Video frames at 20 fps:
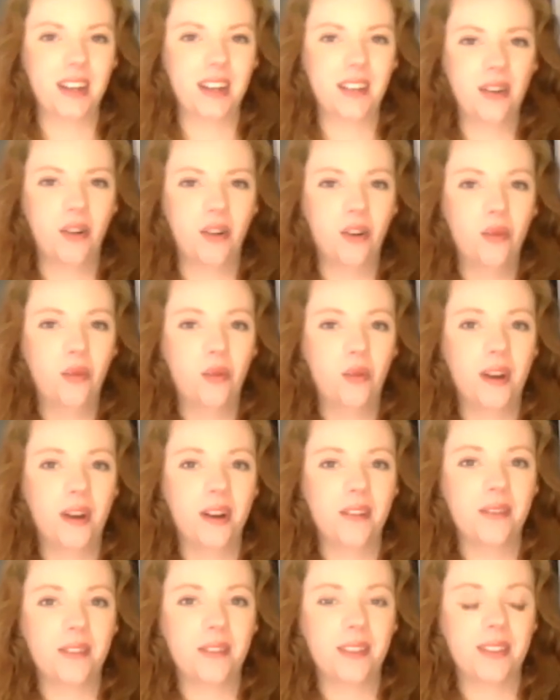The whole point
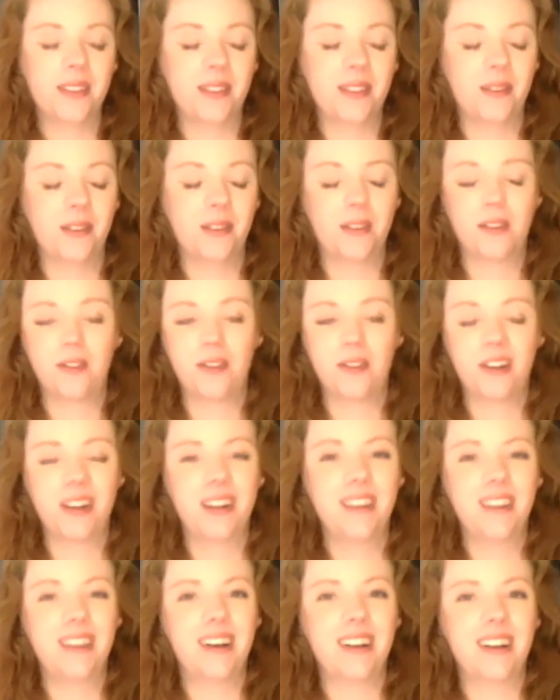of
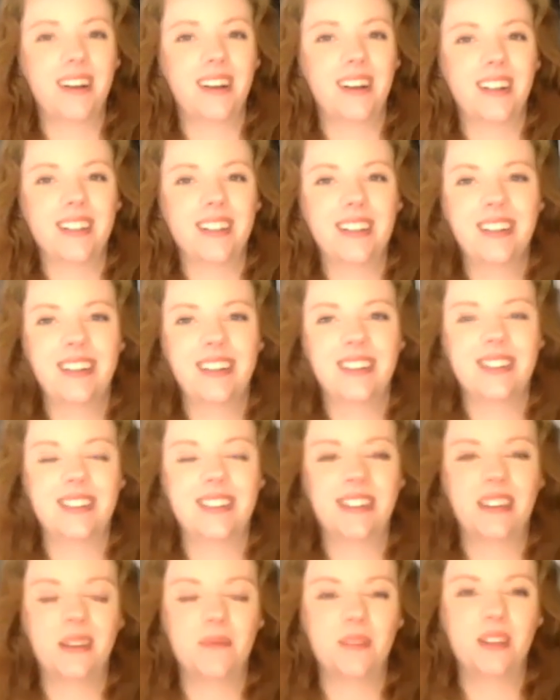creating that content is to
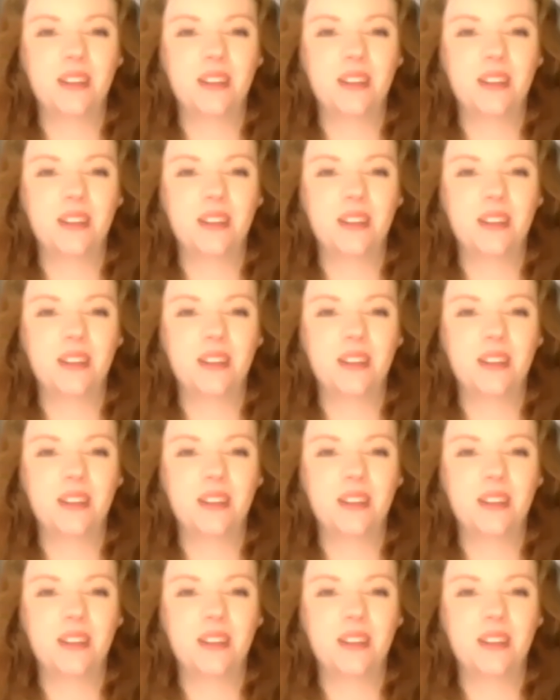get